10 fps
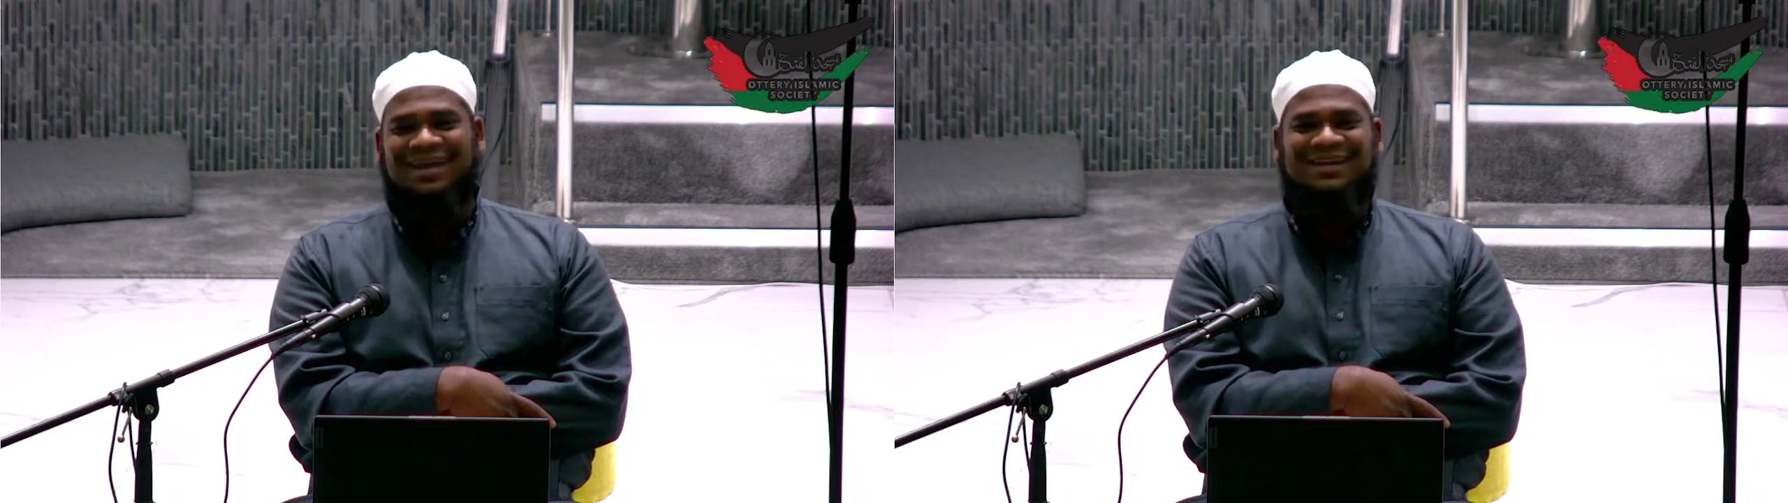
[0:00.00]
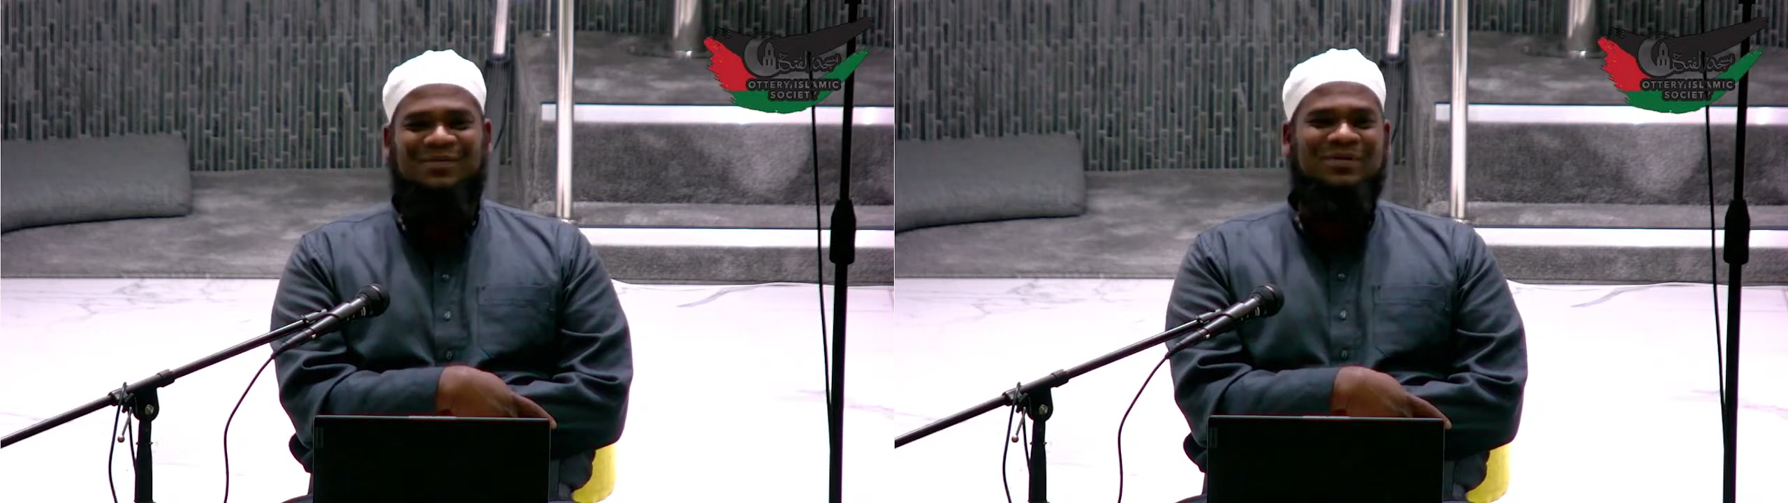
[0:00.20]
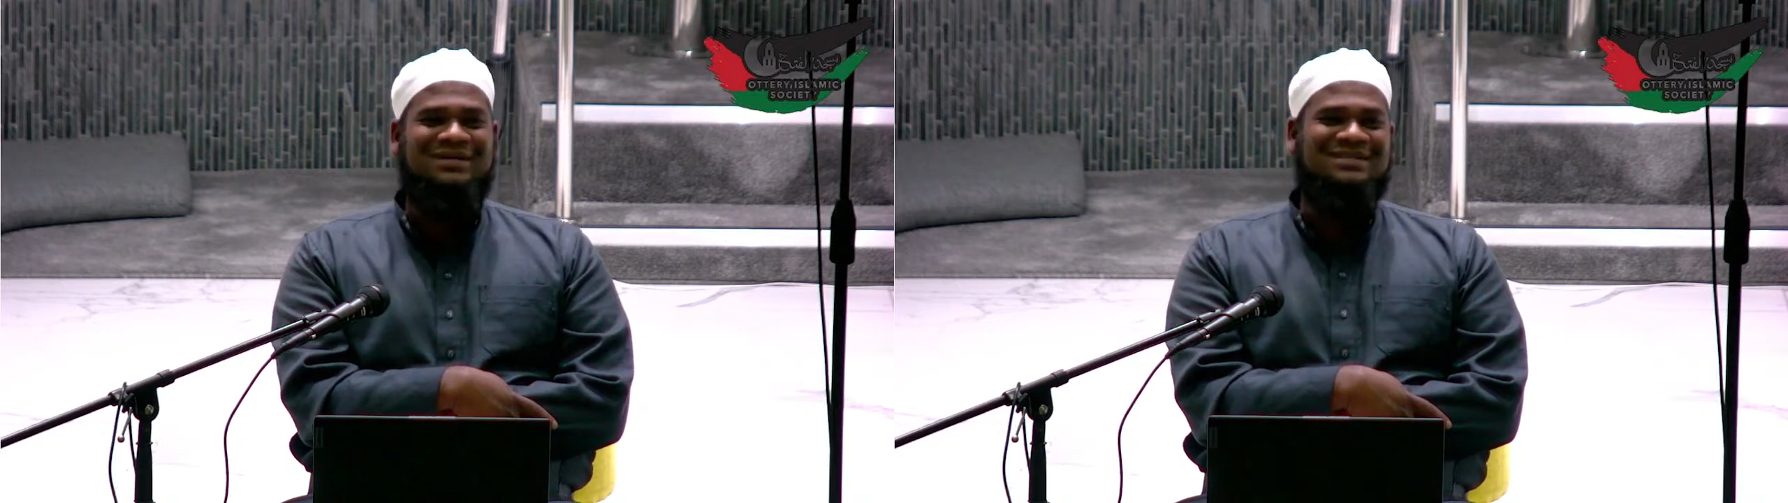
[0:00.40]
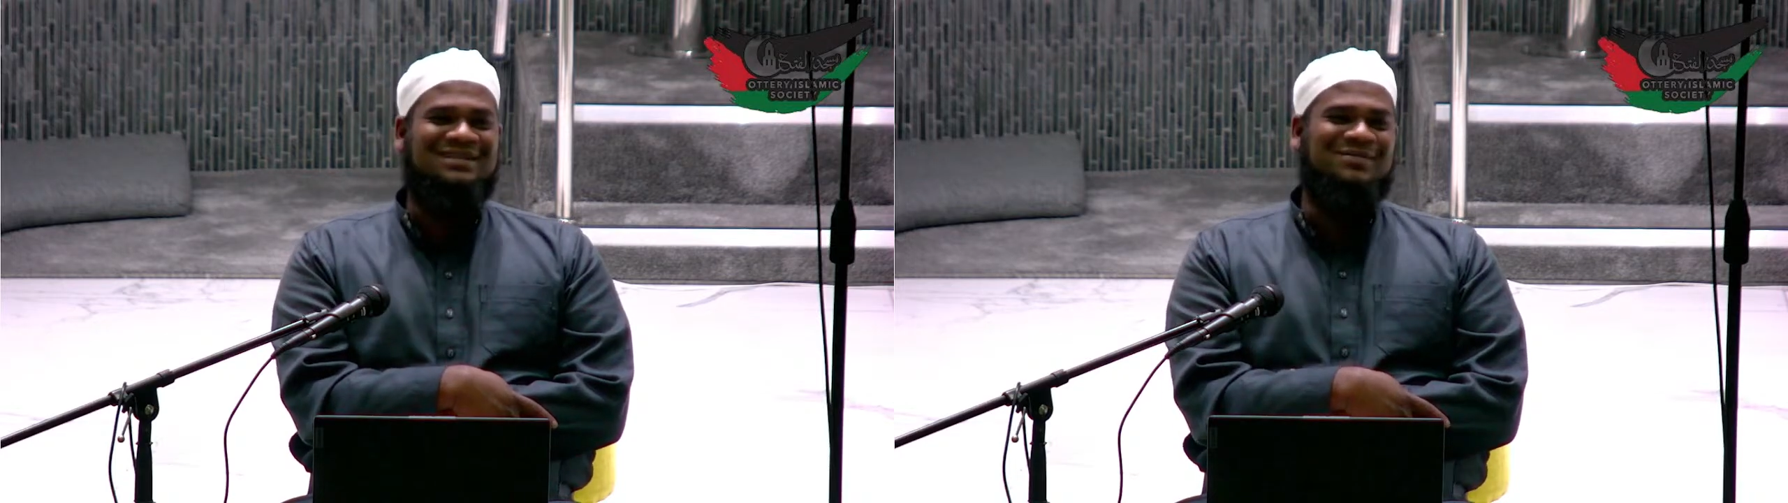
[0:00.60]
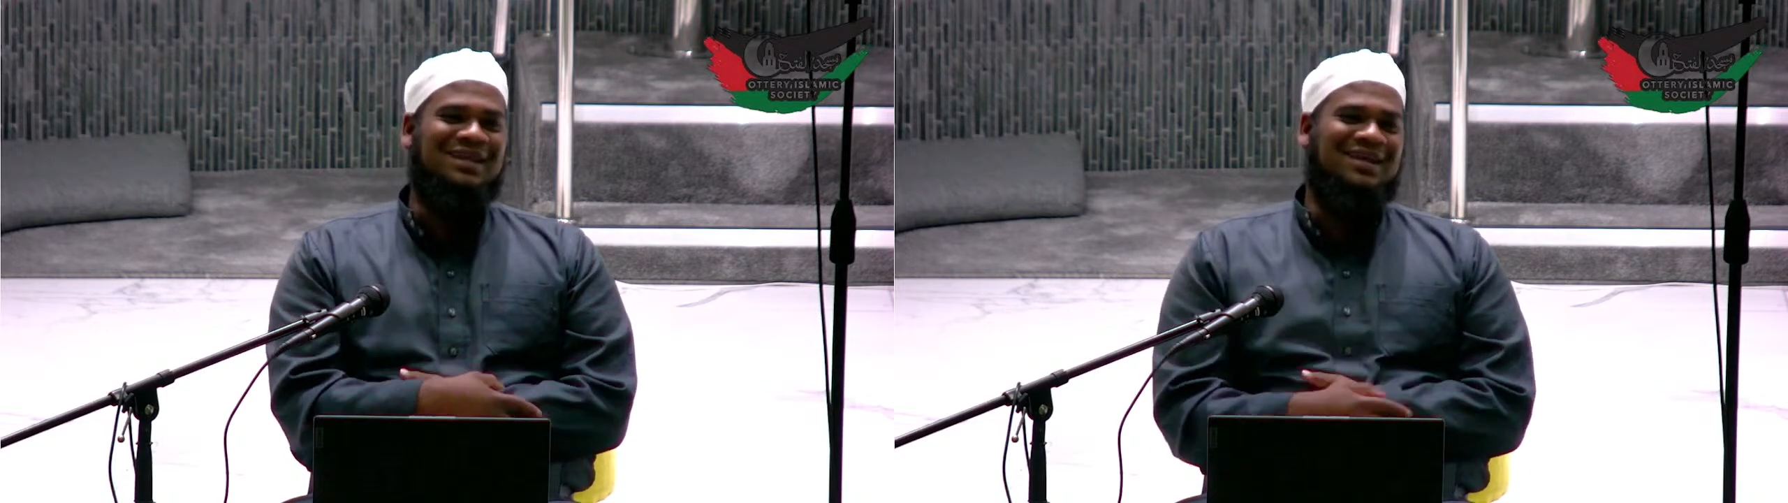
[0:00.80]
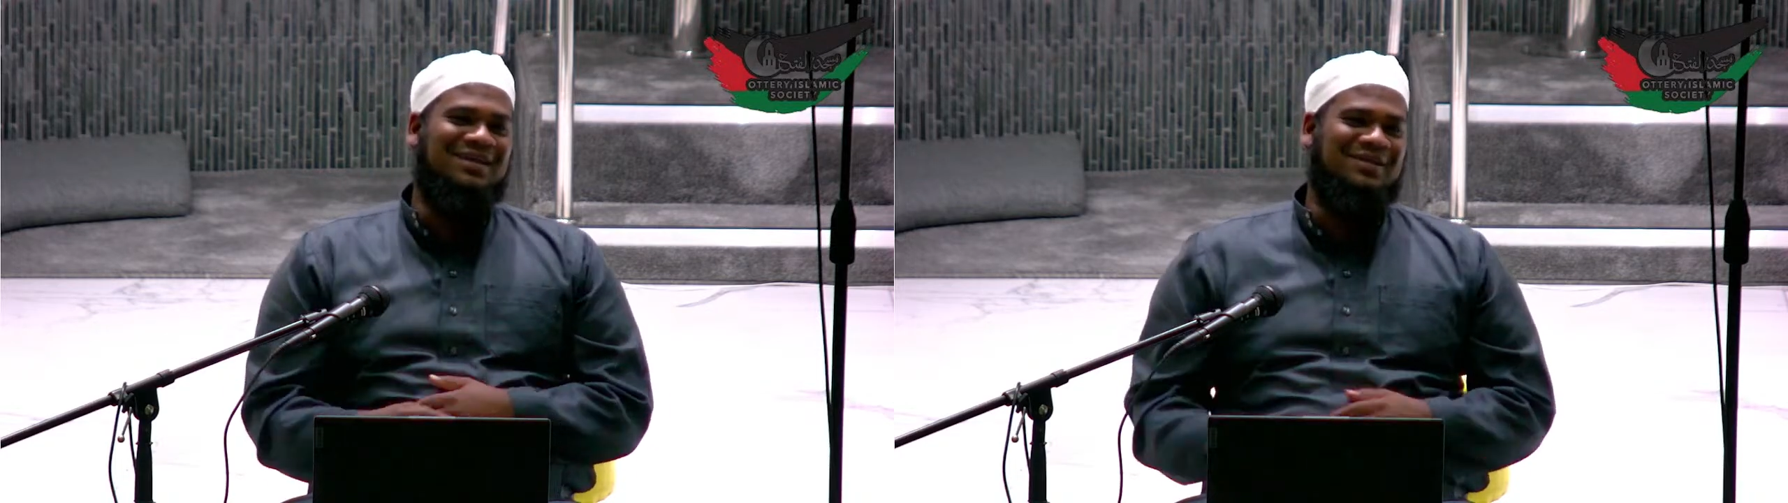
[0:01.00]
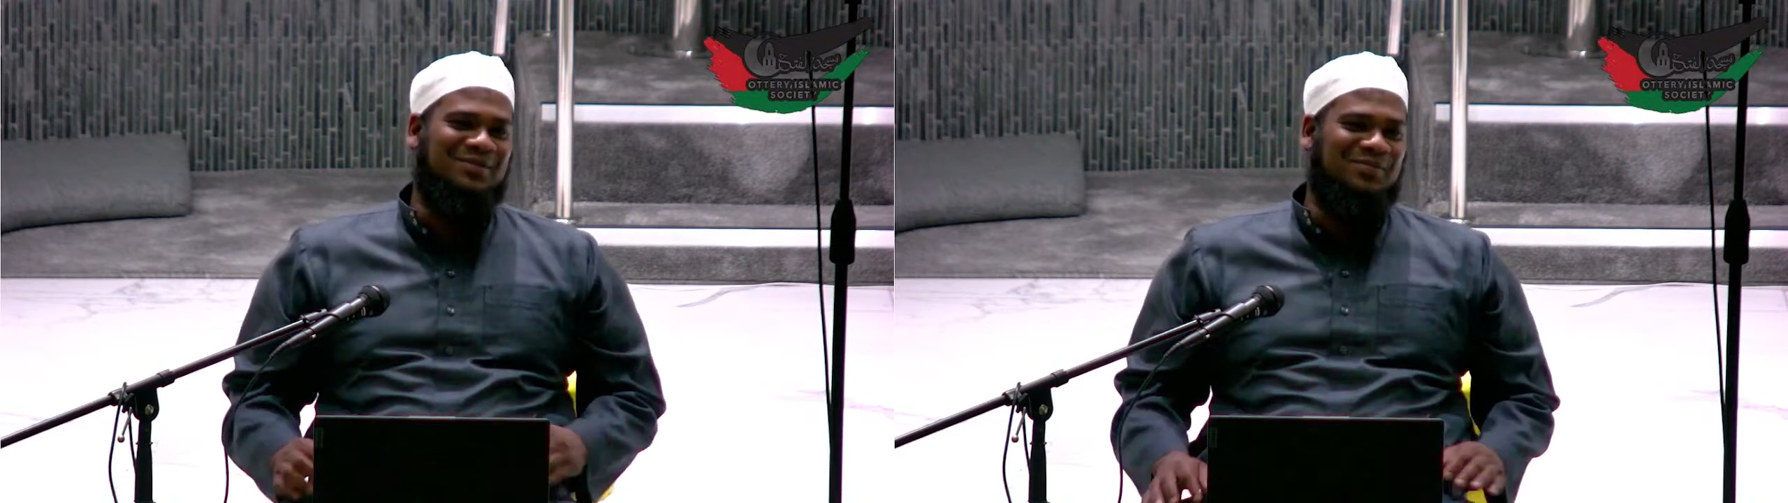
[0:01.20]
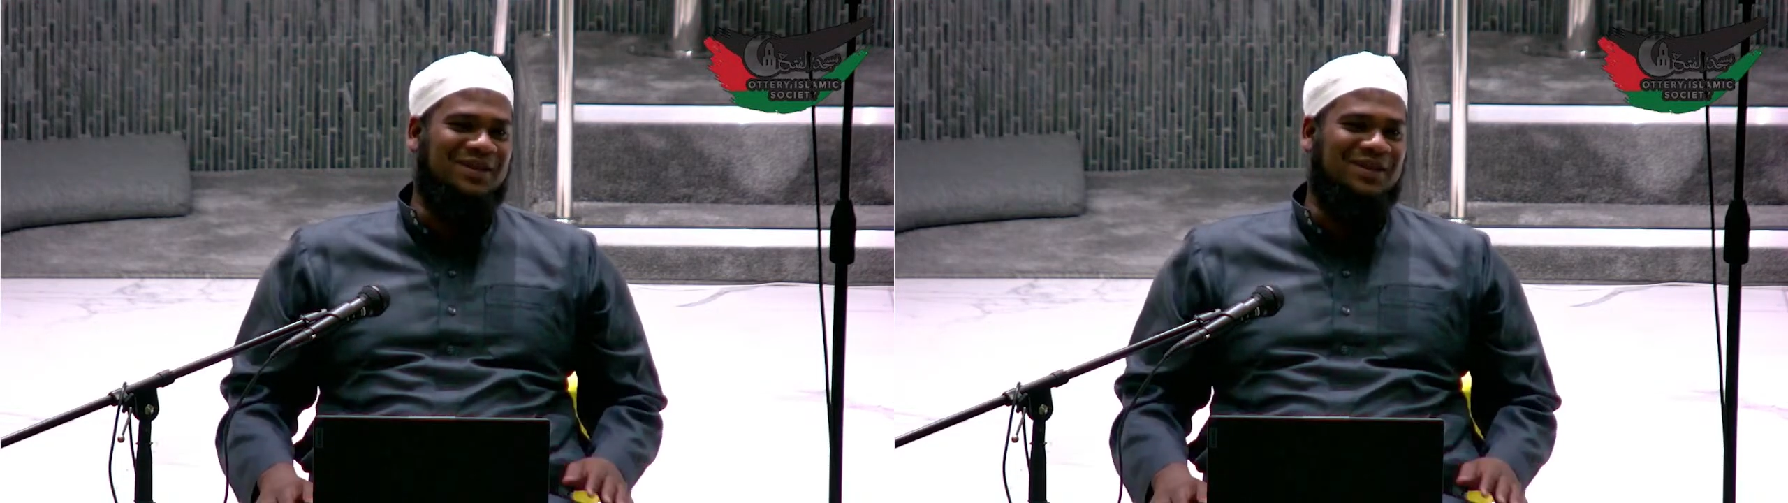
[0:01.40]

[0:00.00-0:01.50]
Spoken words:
Now I had a person in the